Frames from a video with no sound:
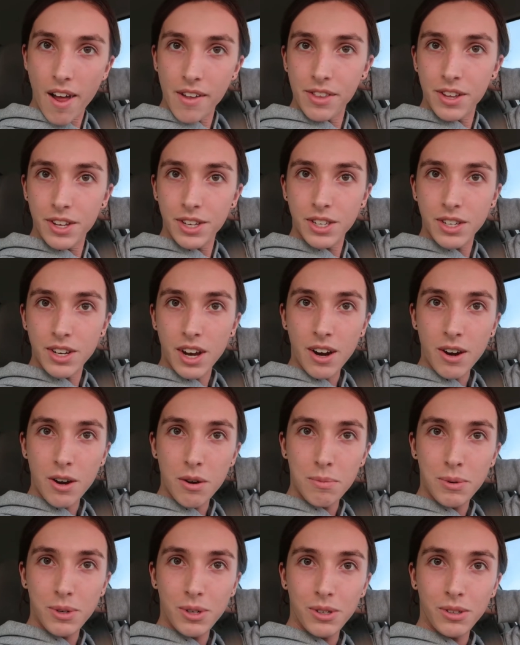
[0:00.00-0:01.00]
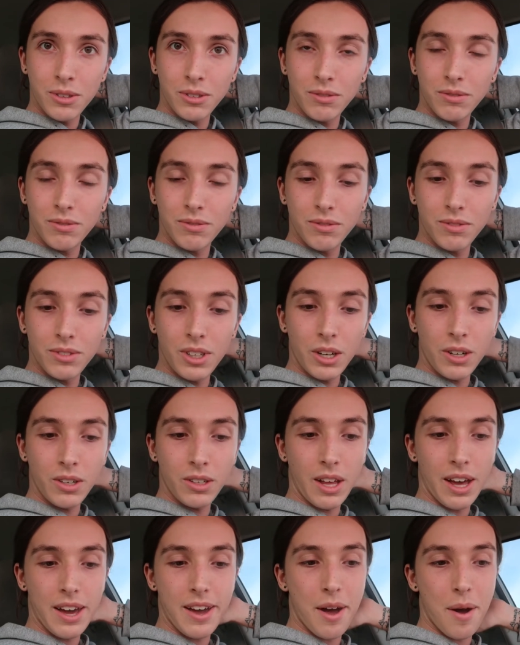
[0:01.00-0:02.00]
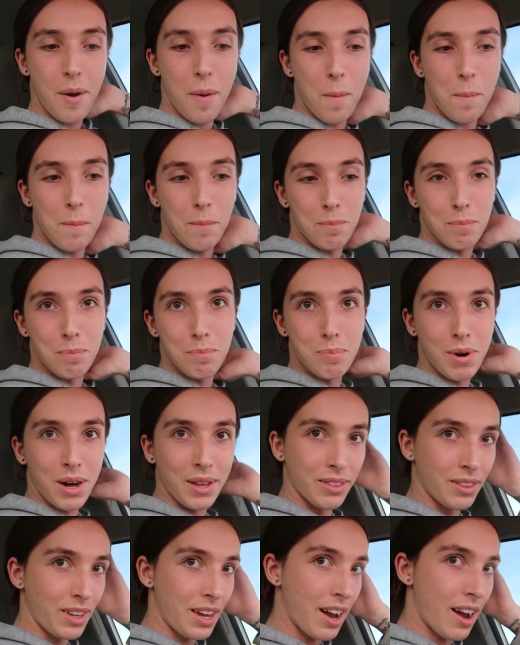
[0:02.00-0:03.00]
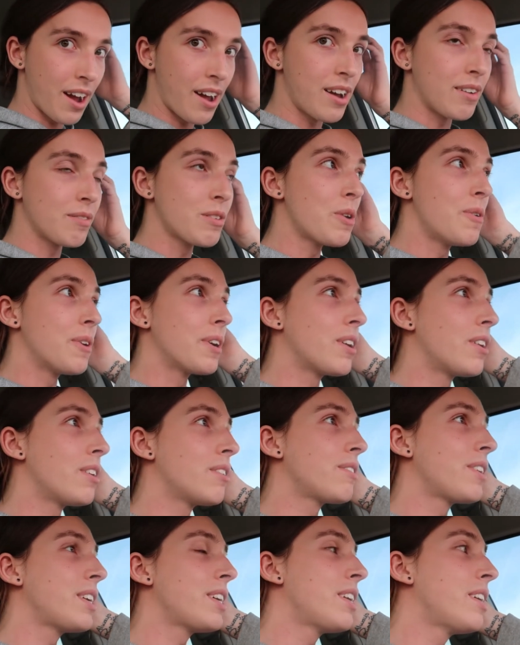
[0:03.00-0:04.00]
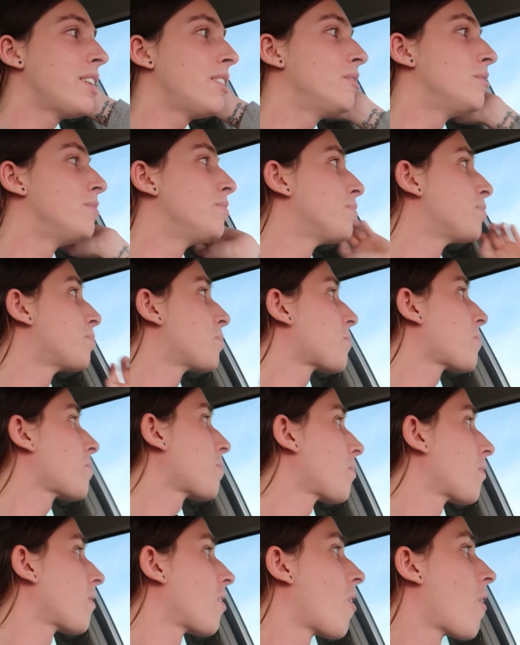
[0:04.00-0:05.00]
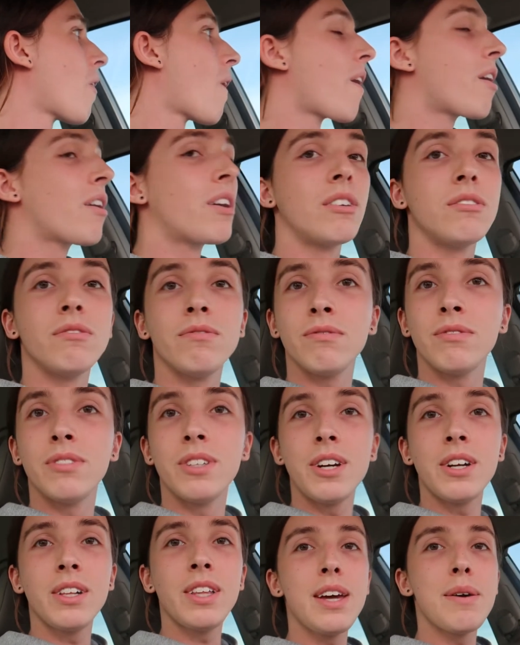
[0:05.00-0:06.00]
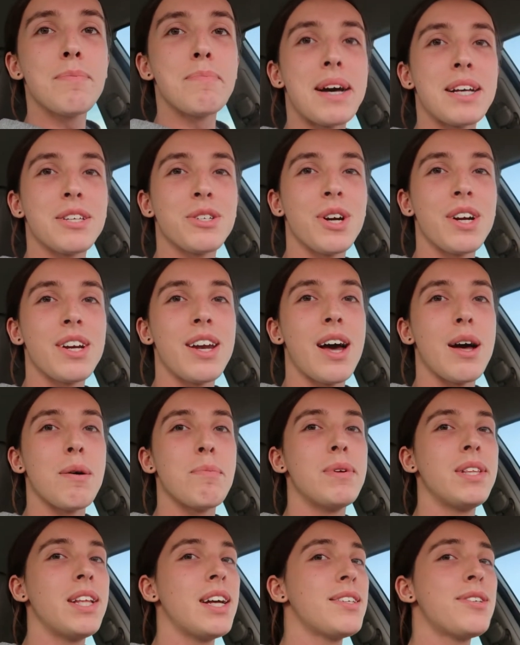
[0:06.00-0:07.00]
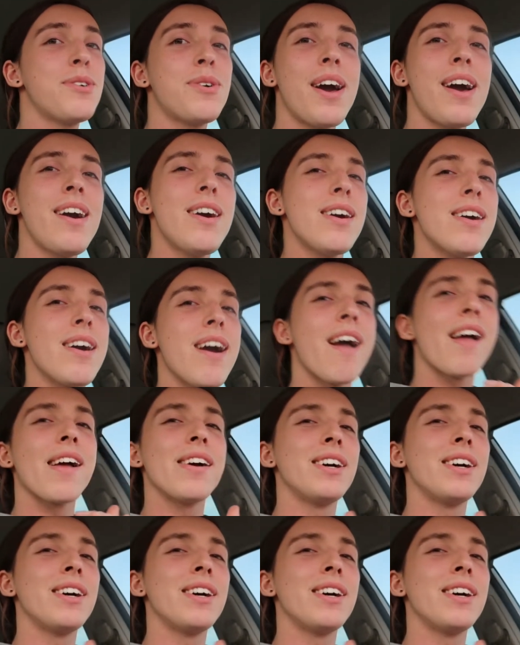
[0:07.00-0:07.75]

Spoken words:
And this terrible little like bun thing I have going on right now, literally a mess right now, but that's okay,